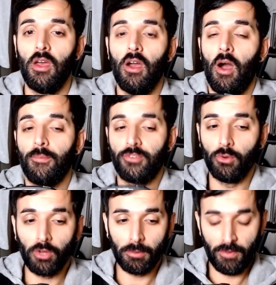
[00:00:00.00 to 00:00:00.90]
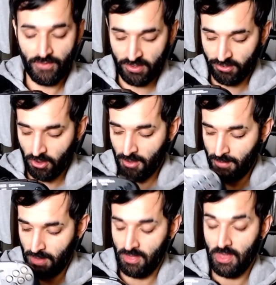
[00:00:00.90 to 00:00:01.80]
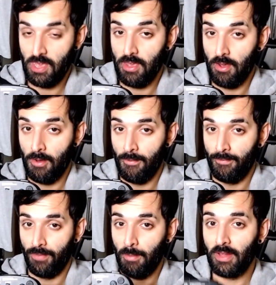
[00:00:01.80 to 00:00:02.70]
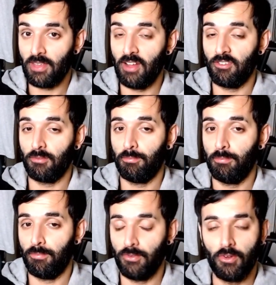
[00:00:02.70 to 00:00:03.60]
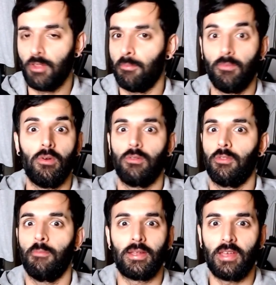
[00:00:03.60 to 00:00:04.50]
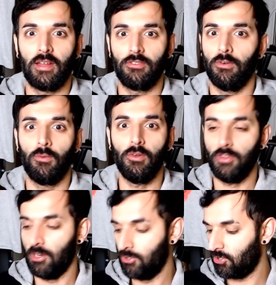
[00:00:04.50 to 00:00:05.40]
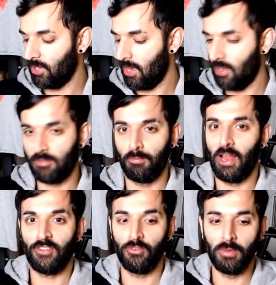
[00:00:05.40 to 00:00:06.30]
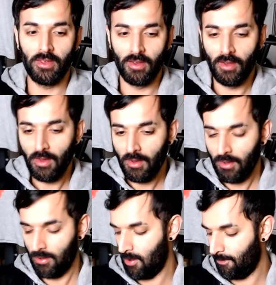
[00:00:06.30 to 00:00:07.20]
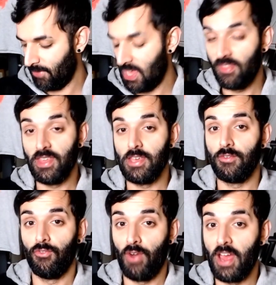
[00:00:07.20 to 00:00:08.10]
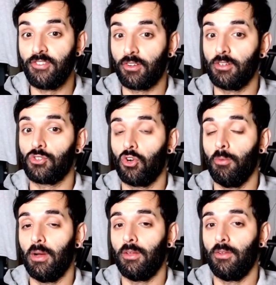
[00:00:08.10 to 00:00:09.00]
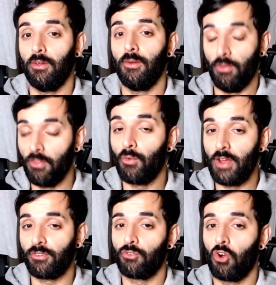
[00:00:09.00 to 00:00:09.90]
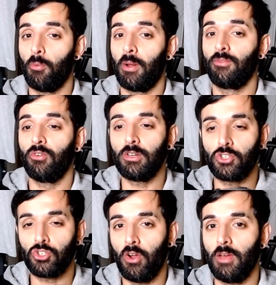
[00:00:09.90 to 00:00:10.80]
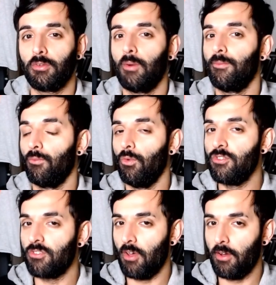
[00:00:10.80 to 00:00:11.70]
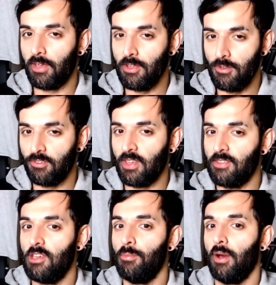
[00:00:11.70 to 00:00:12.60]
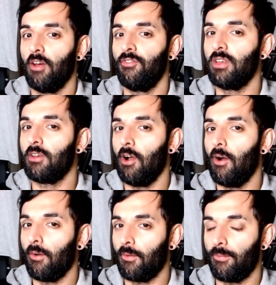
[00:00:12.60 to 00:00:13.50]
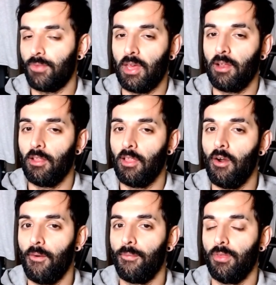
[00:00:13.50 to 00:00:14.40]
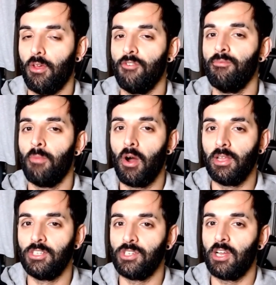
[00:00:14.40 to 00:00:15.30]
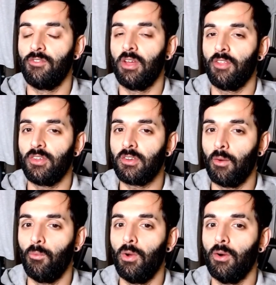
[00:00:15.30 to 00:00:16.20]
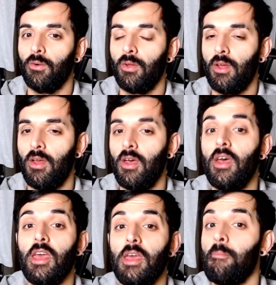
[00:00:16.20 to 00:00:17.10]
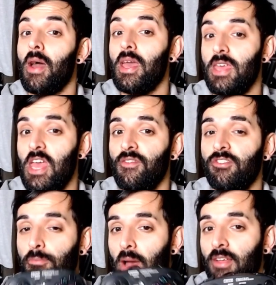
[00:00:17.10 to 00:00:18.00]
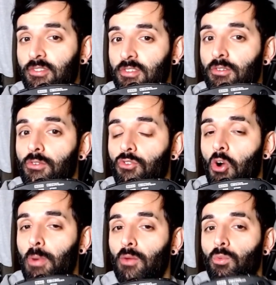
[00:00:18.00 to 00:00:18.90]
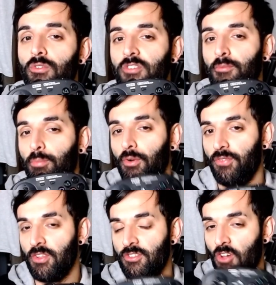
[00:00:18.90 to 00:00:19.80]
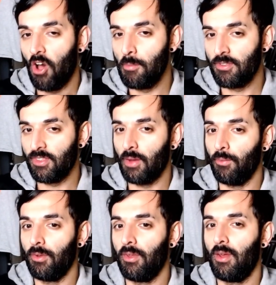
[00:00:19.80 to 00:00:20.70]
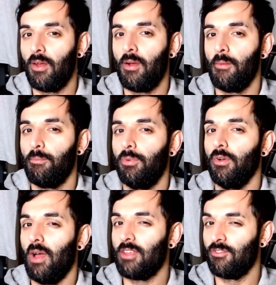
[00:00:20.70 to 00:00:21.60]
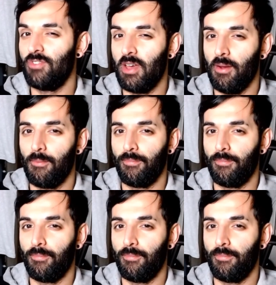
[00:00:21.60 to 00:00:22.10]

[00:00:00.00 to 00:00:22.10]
I'm still going to invest time in the Mad Cats. Sorry, the Mad Cats. Oh, what did I just say? That's blasphemy. In the Razer control pad, on the Razer control pad. I'm still going to try it, because once I get used to that D-pad, I think I'll get a lot of mileage out of it. I think I will. It may even surpass this control pad once I put the time into that one. But as of yet,